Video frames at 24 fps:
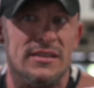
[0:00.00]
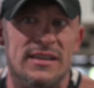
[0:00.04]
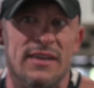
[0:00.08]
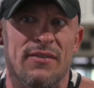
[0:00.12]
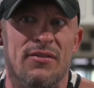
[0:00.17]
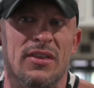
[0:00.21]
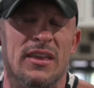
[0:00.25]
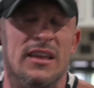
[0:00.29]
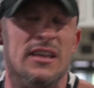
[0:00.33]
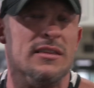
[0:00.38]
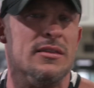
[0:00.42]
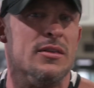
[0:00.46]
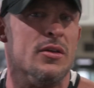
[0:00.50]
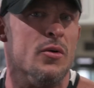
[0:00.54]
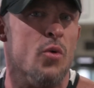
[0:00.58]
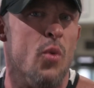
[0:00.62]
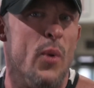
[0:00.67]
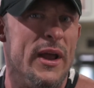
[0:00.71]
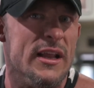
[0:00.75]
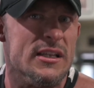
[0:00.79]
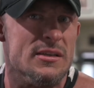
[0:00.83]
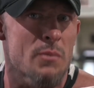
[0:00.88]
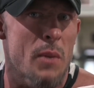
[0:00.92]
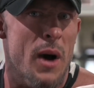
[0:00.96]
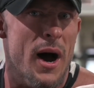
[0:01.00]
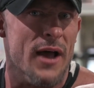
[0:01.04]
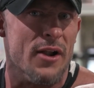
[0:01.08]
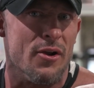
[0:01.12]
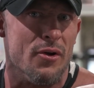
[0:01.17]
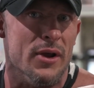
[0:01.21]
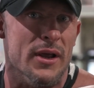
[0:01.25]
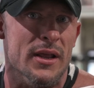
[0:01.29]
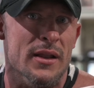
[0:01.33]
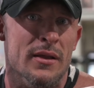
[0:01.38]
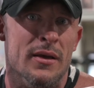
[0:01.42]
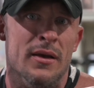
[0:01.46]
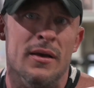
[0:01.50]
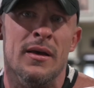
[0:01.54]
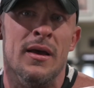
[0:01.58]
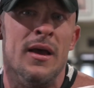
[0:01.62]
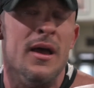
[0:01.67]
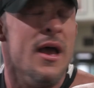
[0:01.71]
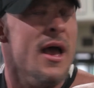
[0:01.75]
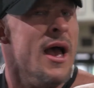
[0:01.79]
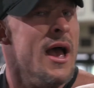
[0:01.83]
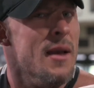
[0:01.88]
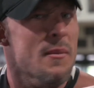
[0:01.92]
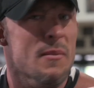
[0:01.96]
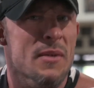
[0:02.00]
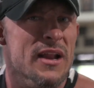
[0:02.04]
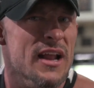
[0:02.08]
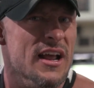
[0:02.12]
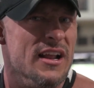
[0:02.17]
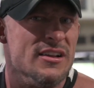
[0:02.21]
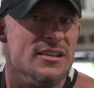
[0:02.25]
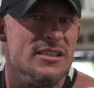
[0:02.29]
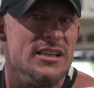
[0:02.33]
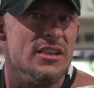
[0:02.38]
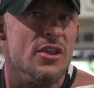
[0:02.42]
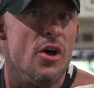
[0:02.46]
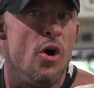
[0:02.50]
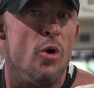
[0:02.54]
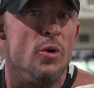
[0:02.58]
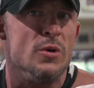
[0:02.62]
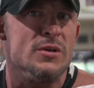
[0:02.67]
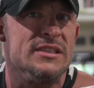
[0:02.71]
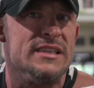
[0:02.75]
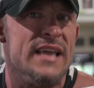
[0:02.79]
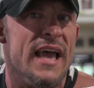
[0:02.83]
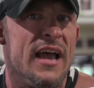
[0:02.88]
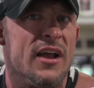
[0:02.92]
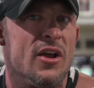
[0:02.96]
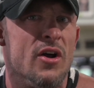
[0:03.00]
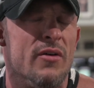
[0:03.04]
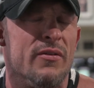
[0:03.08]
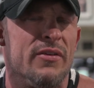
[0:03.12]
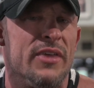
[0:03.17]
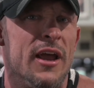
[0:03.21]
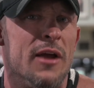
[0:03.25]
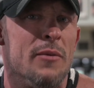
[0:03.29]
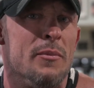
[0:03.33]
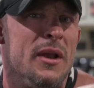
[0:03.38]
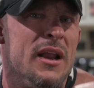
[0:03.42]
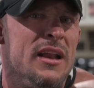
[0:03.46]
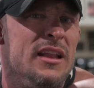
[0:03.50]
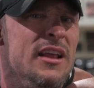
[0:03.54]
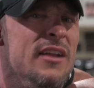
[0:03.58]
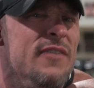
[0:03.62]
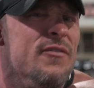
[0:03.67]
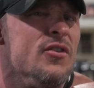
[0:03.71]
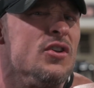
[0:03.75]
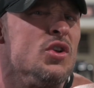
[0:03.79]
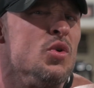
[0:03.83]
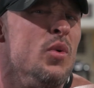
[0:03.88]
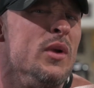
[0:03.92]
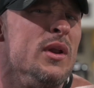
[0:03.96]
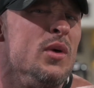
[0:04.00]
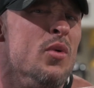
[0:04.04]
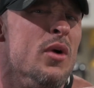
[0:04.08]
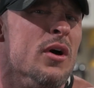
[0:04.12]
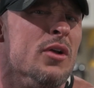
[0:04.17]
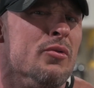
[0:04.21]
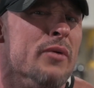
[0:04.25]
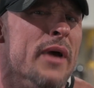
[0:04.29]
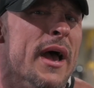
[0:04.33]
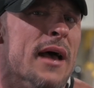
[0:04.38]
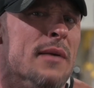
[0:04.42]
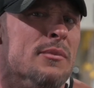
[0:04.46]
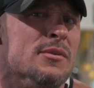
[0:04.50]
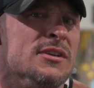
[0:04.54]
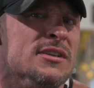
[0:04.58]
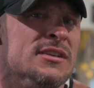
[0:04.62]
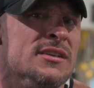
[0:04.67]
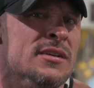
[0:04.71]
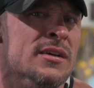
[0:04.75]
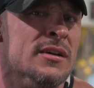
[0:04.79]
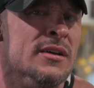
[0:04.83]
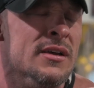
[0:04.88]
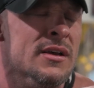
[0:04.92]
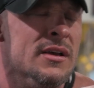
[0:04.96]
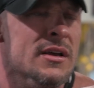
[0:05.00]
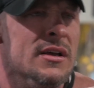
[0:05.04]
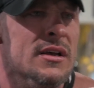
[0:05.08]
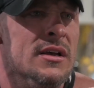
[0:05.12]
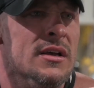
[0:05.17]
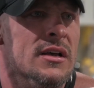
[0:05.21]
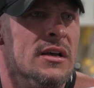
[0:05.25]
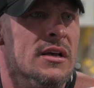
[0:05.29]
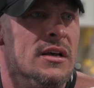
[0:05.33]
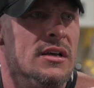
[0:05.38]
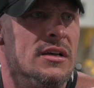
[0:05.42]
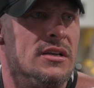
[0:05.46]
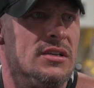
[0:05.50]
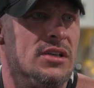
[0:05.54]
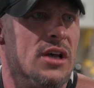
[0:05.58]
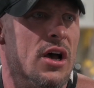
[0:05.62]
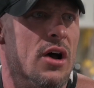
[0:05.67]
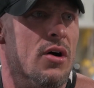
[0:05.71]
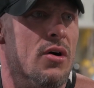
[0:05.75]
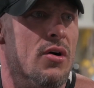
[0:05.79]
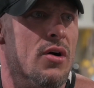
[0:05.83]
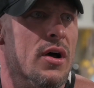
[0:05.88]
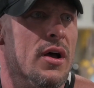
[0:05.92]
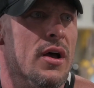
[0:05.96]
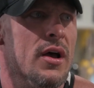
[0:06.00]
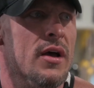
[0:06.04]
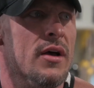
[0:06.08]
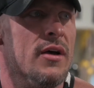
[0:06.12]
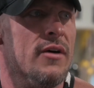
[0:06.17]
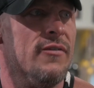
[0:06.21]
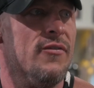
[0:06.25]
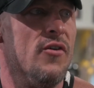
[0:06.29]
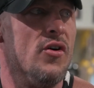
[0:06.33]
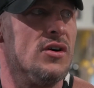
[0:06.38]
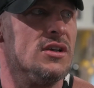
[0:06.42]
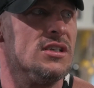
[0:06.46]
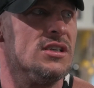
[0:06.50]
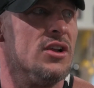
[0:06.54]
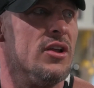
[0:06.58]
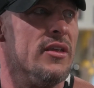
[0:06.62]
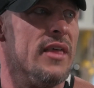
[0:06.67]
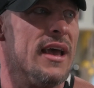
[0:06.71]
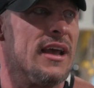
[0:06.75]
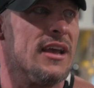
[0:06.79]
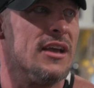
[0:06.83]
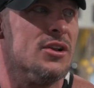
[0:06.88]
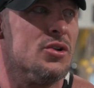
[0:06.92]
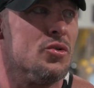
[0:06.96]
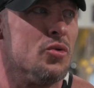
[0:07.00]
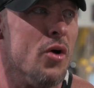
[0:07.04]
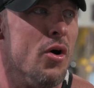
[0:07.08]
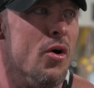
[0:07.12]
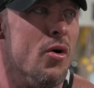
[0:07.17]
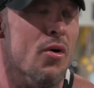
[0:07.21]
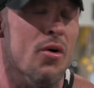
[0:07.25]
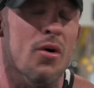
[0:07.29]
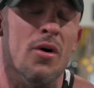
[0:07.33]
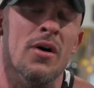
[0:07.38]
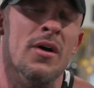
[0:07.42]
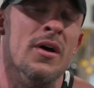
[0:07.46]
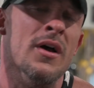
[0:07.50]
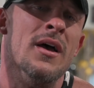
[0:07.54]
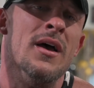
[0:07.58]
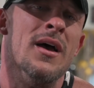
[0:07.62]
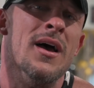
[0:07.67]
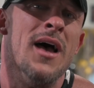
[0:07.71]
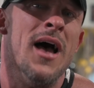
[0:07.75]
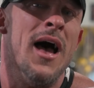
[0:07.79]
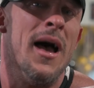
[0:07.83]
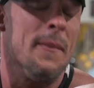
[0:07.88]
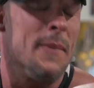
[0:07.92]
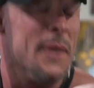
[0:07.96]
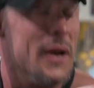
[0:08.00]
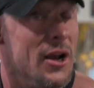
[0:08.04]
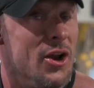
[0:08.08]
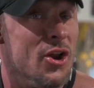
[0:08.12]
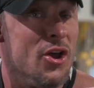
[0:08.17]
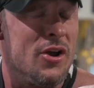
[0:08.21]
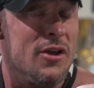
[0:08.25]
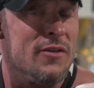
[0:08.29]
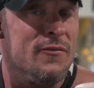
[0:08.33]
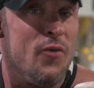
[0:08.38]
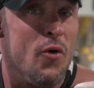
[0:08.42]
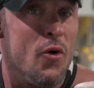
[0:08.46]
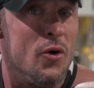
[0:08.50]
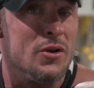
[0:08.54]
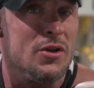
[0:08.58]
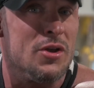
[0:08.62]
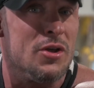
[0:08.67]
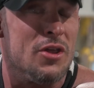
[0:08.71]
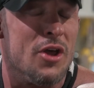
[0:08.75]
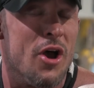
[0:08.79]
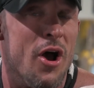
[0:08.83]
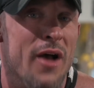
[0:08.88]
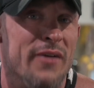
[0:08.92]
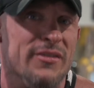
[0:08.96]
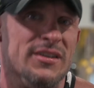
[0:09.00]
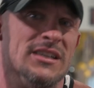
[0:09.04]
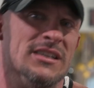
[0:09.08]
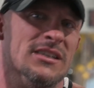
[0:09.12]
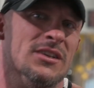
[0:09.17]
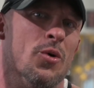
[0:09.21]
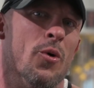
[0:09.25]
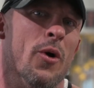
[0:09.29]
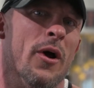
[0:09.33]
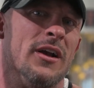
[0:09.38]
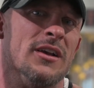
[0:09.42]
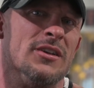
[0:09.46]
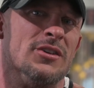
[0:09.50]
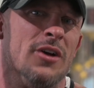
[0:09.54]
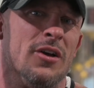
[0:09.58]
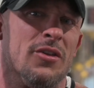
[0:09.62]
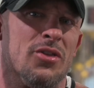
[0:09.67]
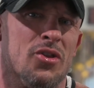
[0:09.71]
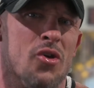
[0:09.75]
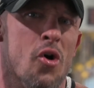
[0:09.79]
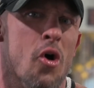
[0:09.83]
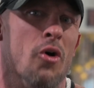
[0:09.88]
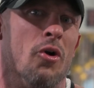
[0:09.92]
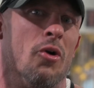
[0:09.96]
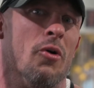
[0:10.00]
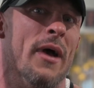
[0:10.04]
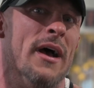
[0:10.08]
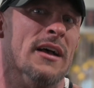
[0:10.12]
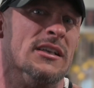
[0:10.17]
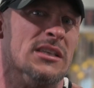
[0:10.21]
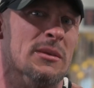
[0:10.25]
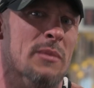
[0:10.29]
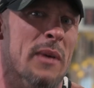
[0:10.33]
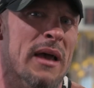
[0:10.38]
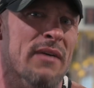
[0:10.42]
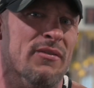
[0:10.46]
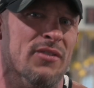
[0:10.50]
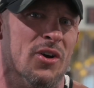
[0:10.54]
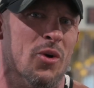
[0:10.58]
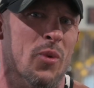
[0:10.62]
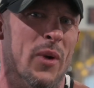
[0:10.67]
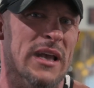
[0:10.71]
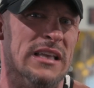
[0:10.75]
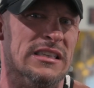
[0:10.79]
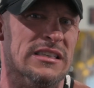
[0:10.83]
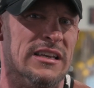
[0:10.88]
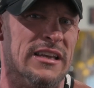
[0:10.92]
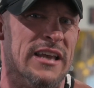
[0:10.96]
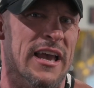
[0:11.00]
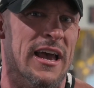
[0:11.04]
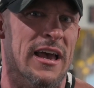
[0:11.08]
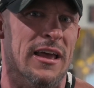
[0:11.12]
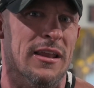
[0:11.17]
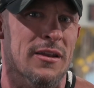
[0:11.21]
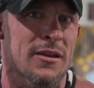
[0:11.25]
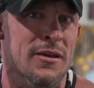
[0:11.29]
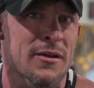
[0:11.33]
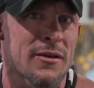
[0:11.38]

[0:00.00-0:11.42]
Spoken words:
Everything, the weight's moderate. I mean, I just did the whole stack over there, but I did it for 21 reps. So, focusing on that control. Kind of looking forward to the off season where I can start throwing around some heavier weights again.